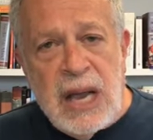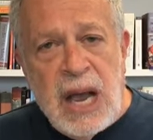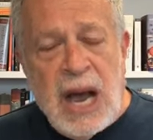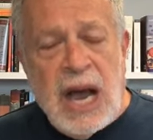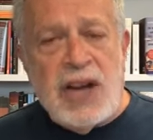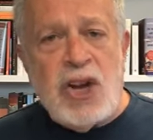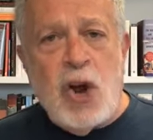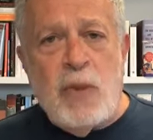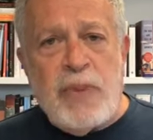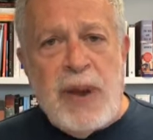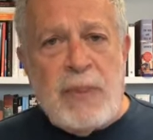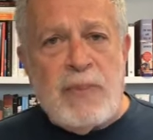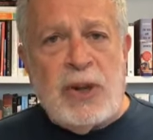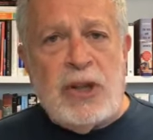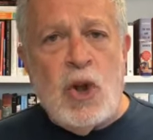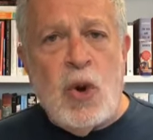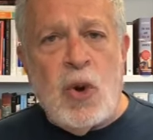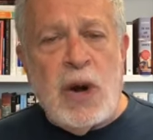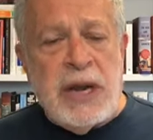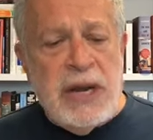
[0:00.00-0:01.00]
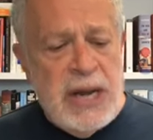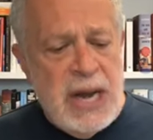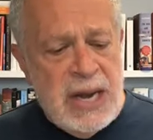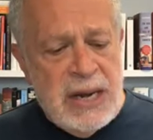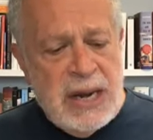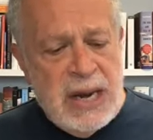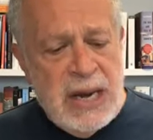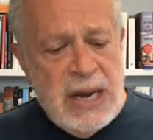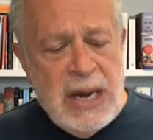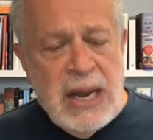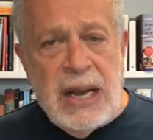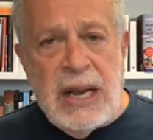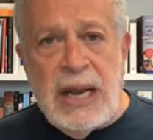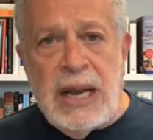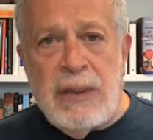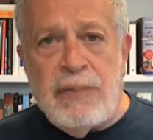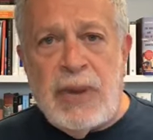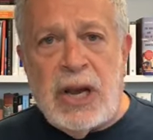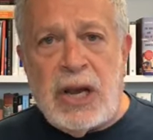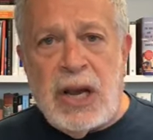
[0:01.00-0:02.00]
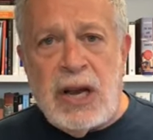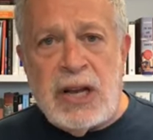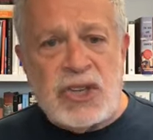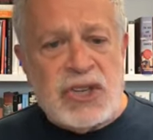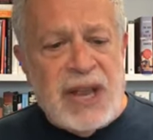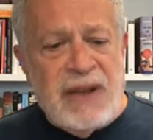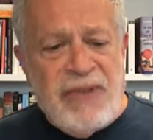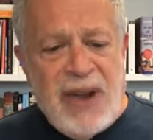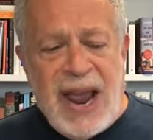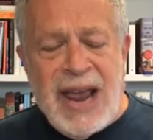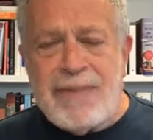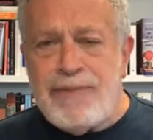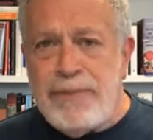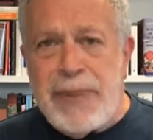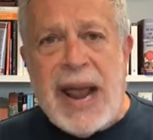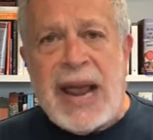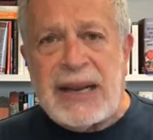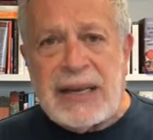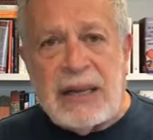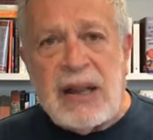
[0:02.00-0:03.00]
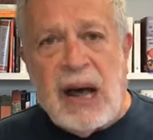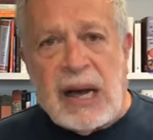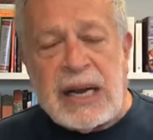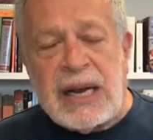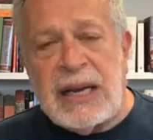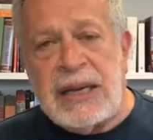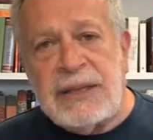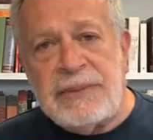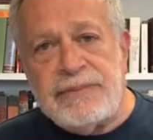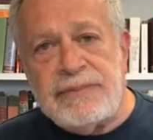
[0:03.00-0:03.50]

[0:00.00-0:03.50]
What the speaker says: I know people who are needy because they've had bad luck.